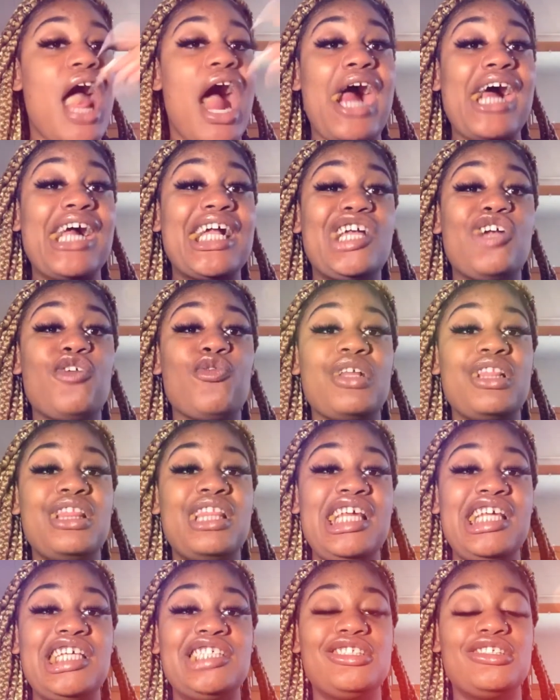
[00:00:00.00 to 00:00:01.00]
I get
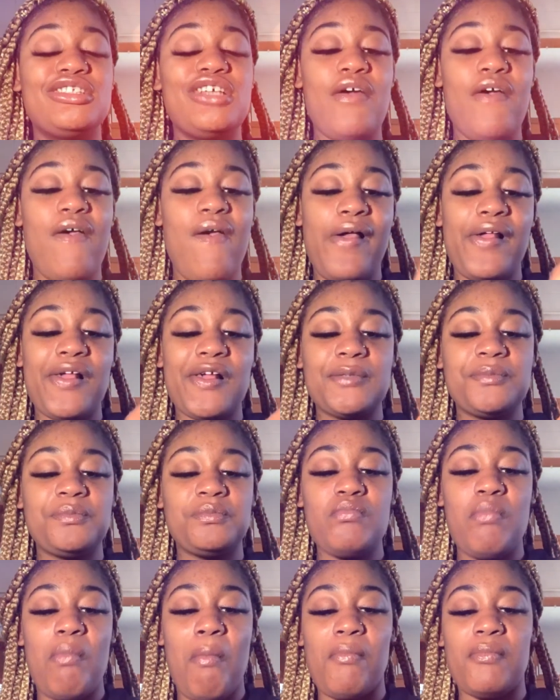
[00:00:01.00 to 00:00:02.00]
released,
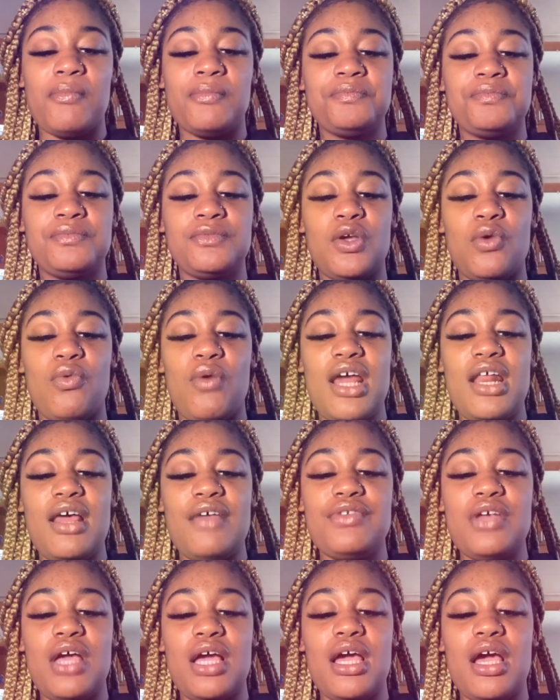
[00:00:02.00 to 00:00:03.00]
right
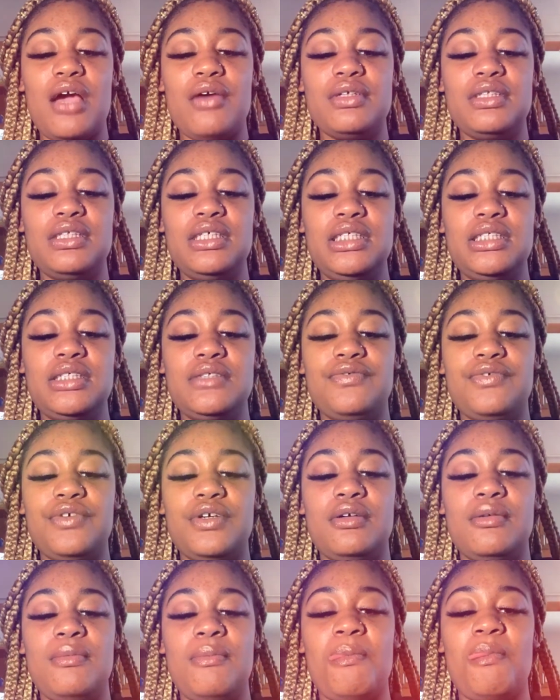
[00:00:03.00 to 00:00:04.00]
after I got released
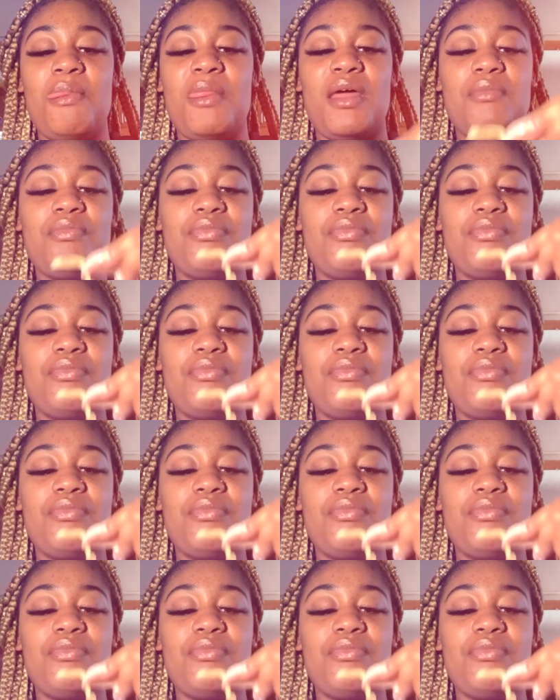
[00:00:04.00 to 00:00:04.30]
from